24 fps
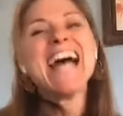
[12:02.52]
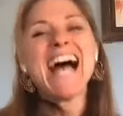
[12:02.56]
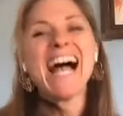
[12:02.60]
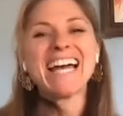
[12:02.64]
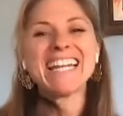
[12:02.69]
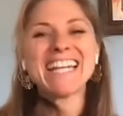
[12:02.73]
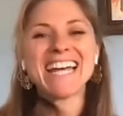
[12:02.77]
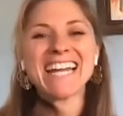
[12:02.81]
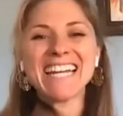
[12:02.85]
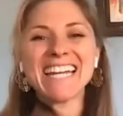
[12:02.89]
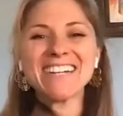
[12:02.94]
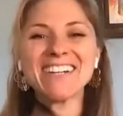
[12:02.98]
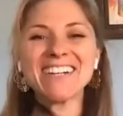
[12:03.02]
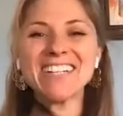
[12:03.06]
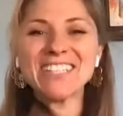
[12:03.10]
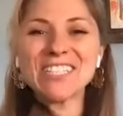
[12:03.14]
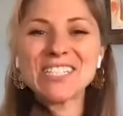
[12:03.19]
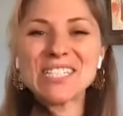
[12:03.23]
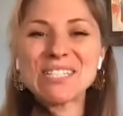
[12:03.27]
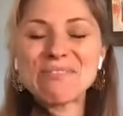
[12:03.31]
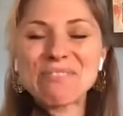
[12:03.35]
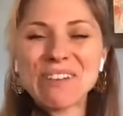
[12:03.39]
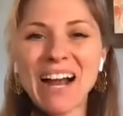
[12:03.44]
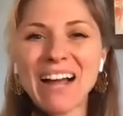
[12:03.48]
And anyone
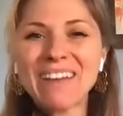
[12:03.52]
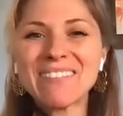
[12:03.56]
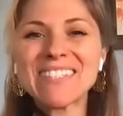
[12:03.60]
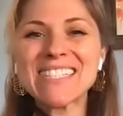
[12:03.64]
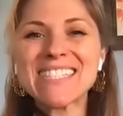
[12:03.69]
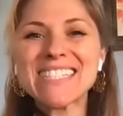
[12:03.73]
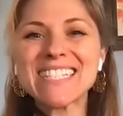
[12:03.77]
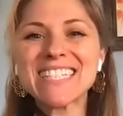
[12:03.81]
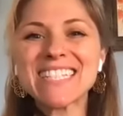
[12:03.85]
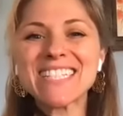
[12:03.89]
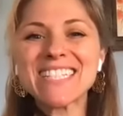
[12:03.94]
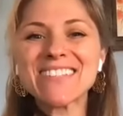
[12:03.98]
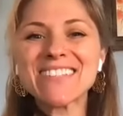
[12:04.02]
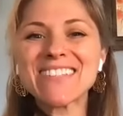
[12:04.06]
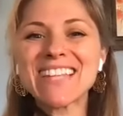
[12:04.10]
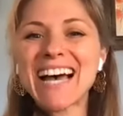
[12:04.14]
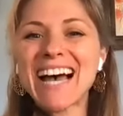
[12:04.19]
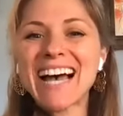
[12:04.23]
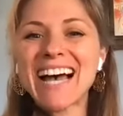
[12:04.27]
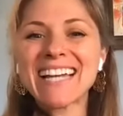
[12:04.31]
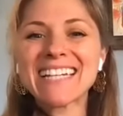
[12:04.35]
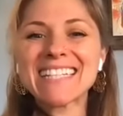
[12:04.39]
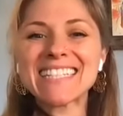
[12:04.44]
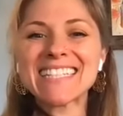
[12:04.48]
who's promising you
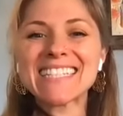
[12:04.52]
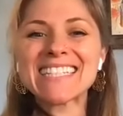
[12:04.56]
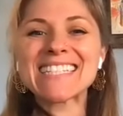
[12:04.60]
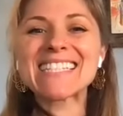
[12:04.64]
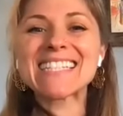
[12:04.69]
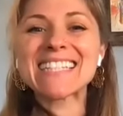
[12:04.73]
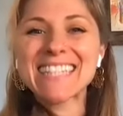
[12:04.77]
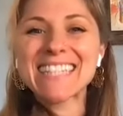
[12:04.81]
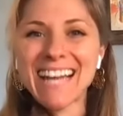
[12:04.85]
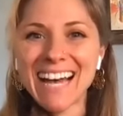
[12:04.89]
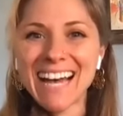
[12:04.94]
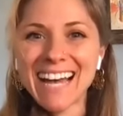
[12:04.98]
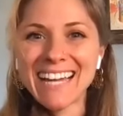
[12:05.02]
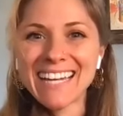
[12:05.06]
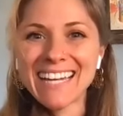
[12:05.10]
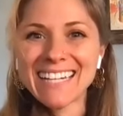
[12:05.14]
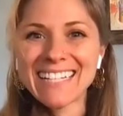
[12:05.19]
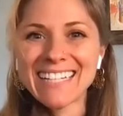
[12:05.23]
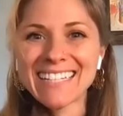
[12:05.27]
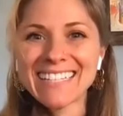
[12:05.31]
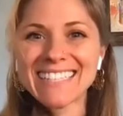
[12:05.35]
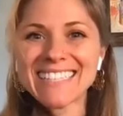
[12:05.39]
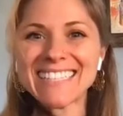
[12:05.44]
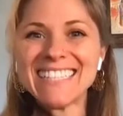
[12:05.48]
that is
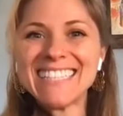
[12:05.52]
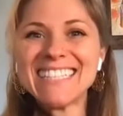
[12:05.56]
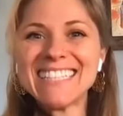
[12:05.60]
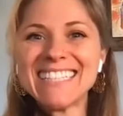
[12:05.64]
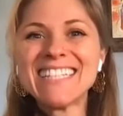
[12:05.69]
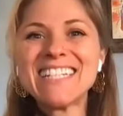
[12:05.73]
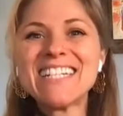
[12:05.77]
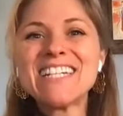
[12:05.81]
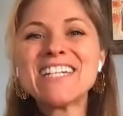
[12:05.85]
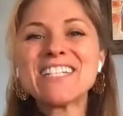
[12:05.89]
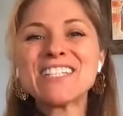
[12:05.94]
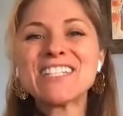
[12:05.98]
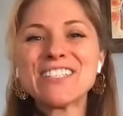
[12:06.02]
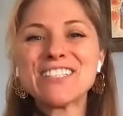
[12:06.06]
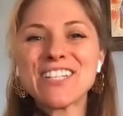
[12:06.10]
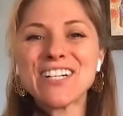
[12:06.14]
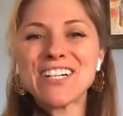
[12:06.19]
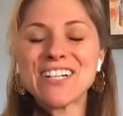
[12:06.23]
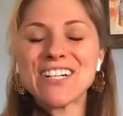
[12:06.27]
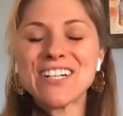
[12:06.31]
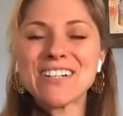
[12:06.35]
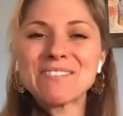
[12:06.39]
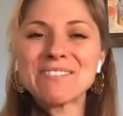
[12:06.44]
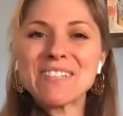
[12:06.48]
lying,
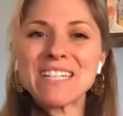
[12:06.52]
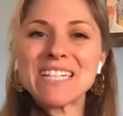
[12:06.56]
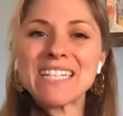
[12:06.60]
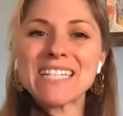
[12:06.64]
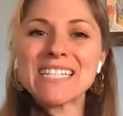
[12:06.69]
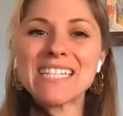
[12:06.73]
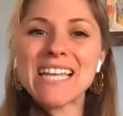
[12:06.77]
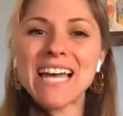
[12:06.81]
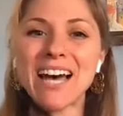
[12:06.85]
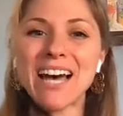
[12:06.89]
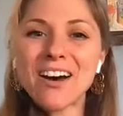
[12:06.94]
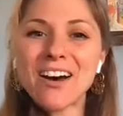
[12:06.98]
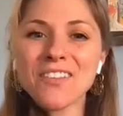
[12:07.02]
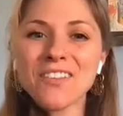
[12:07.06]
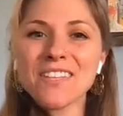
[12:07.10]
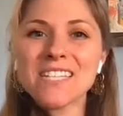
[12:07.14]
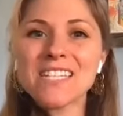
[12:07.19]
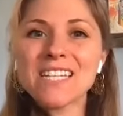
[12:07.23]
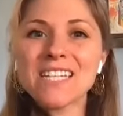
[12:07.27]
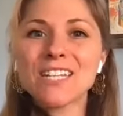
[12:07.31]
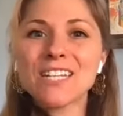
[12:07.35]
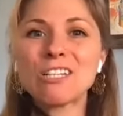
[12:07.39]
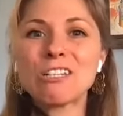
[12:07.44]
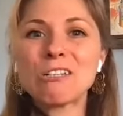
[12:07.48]
because health is
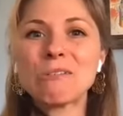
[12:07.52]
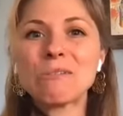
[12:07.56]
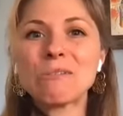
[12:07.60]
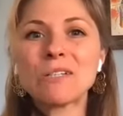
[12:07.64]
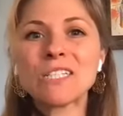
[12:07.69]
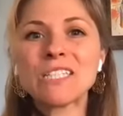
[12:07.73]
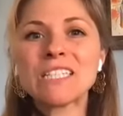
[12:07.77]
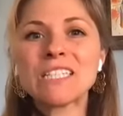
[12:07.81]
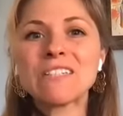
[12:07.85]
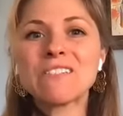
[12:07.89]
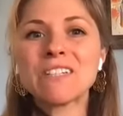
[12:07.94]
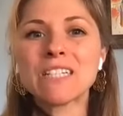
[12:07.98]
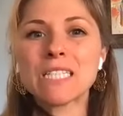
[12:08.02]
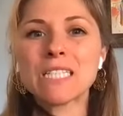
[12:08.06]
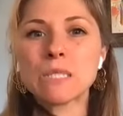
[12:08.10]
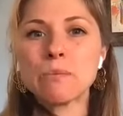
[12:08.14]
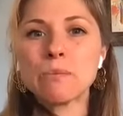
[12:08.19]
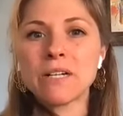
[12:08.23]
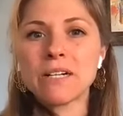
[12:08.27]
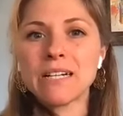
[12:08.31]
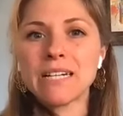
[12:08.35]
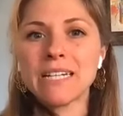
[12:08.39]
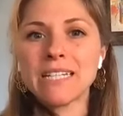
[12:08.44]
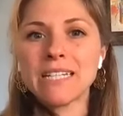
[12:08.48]
a cumulative
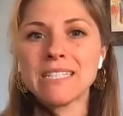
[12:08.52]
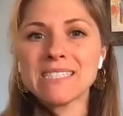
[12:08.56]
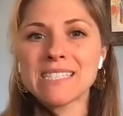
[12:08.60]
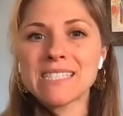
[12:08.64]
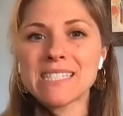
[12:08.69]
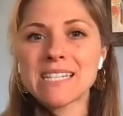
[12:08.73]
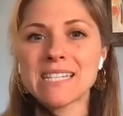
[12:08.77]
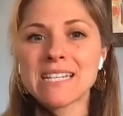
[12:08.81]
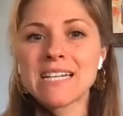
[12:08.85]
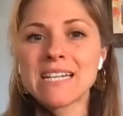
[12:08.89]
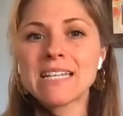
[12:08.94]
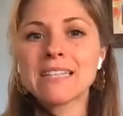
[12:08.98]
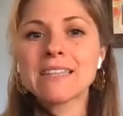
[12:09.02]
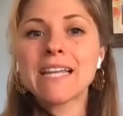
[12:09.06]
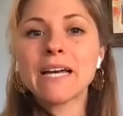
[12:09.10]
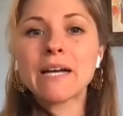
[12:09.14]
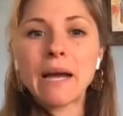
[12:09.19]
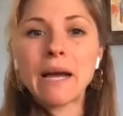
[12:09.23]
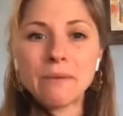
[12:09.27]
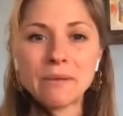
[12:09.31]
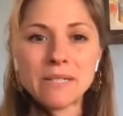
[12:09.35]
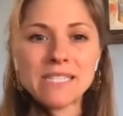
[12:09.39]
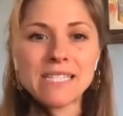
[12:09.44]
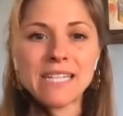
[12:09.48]
experience. Like
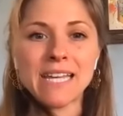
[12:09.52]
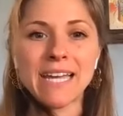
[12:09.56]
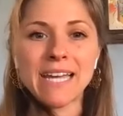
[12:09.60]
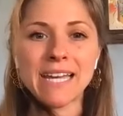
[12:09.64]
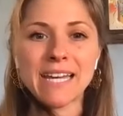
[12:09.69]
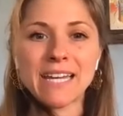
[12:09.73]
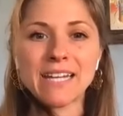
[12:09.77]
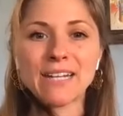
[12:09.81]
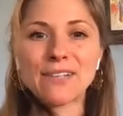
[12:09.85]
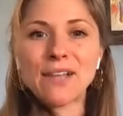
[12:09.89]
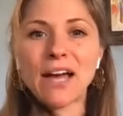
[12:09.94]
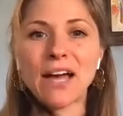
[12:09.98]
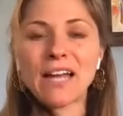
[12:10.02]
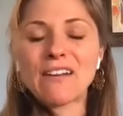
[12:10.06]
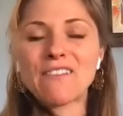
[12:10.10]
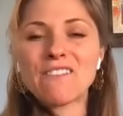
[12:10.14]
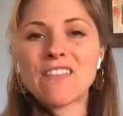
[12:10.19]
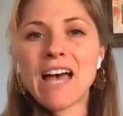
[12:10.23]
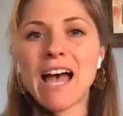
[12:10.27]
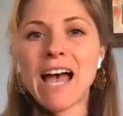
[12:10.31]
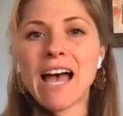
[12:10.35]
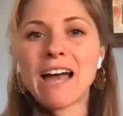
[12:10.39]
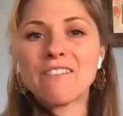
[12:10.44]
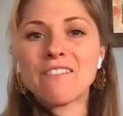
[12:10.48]
I was saying in a lot of
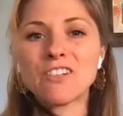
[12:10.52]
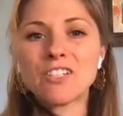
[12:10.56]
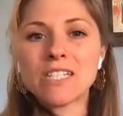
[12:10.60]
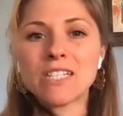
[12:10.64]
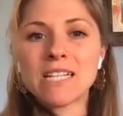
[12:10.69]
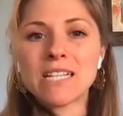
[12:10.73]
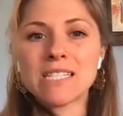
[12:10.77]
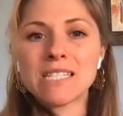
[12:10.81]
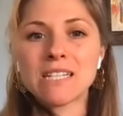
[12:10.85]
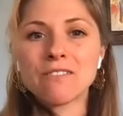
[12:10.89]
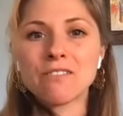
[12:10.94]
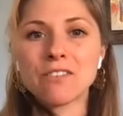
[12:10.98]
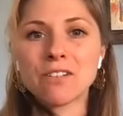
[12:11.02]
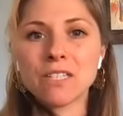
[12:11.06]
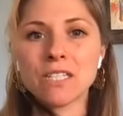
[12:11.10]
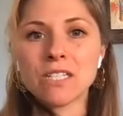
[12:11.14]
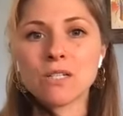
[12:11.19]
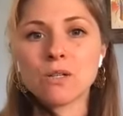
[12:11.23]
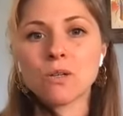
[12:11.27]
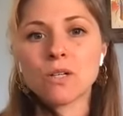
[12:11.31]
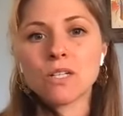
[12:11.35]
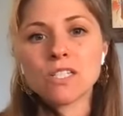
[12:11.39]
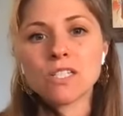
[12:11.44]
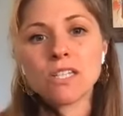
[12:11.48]
the advertising for this
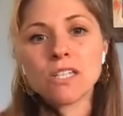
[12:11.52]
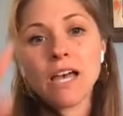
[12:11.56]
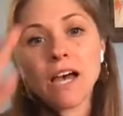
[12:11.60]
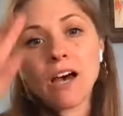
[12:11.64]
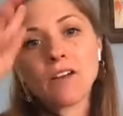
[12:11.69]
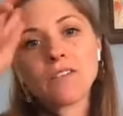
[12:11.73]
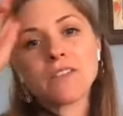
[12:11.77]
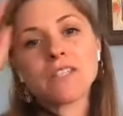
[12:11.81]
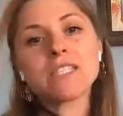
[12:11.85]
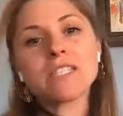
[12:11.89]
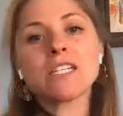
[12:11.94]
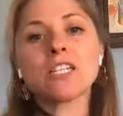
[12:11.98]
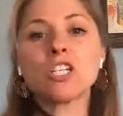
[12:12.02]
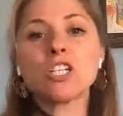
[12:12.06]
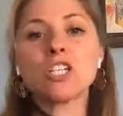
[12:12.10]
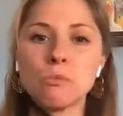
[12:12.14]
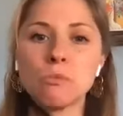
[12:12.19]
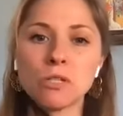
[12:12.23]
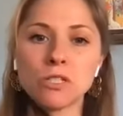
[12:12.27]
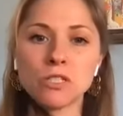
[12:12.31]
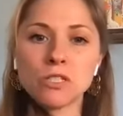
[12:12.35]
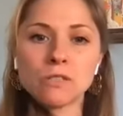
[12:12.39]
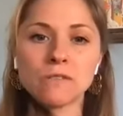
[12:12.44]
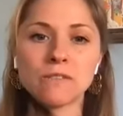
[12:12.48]
course, health is a
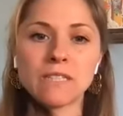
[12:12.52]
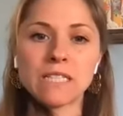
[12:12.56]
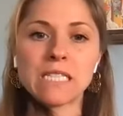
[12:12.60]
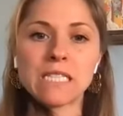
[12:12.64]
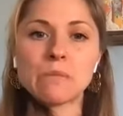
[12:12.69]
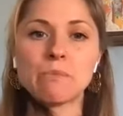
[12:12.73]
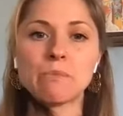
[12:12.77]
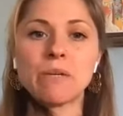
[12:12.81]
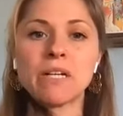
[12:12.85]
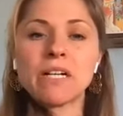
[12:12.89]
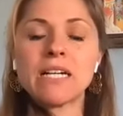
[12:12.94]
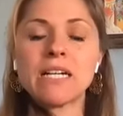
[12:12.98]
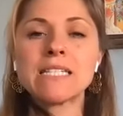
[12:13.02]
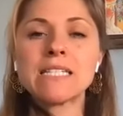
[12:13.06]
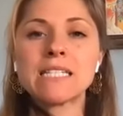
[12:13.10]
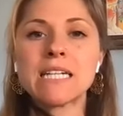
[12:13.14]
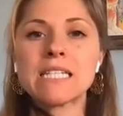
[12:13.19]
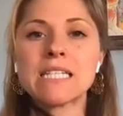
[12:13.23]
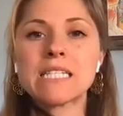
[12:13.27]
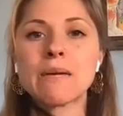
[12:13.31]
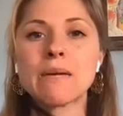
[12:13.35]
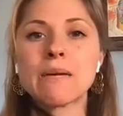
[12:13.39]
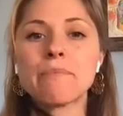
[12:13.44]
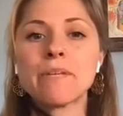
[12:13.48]
cumulative experience, and
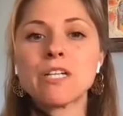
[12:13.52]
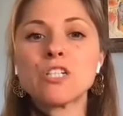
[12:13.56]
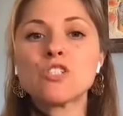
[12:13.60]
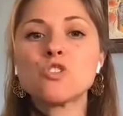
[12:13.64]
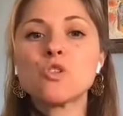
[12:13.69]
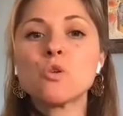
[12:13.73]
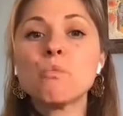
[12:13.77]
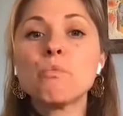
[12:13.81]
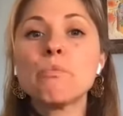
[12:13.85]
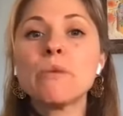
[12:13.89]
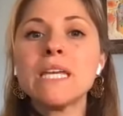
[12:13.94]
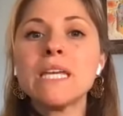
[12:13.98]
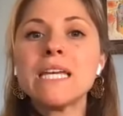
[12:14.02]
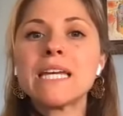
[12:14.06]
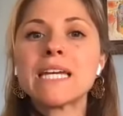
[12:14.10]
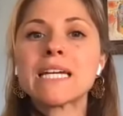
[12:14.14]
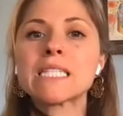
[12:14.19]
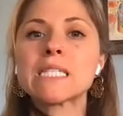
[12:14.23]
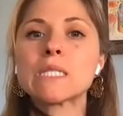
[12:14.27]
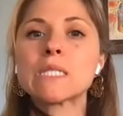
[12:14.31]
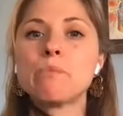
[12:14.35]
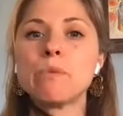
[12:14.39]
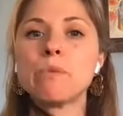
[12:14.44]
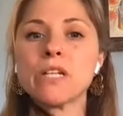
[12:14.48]
it's something to be
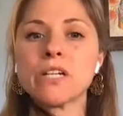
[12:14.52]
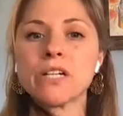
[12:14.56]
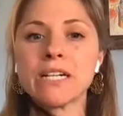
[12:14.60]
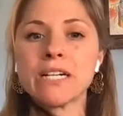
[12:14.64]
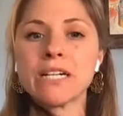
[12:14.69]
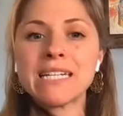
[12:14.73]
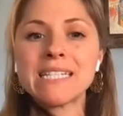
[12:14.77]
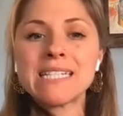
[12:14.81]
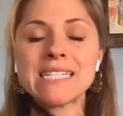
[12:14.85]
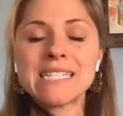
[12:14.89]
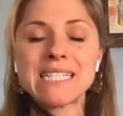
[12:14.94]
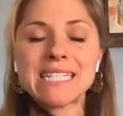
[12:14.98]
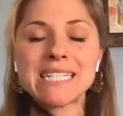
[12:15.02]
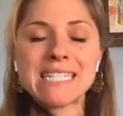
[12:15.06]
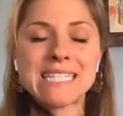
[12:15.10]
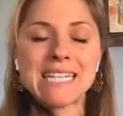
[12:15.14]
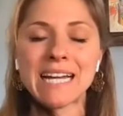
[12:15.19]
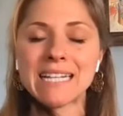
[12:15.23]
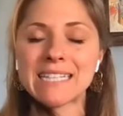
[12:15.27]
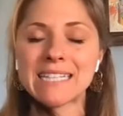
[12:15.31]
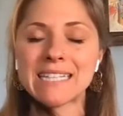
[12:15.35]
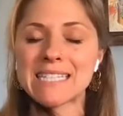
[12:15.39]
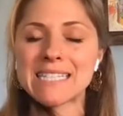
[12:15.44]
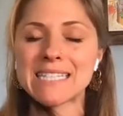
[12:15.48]
experienced. It's
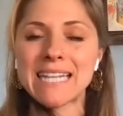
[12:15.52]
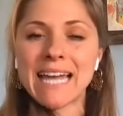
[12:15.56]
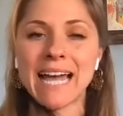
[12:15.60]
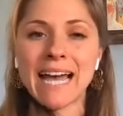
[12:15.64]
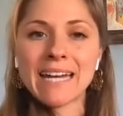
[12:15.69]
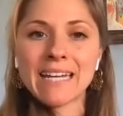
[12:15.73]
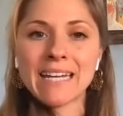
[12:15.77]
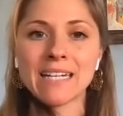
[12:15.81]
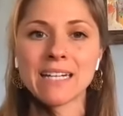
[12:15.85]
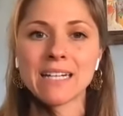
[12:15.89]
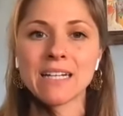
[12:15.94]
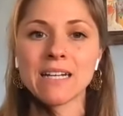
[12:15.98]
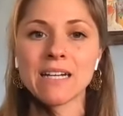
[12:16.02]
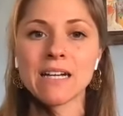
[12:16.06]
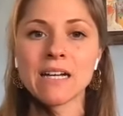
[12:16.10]
not static.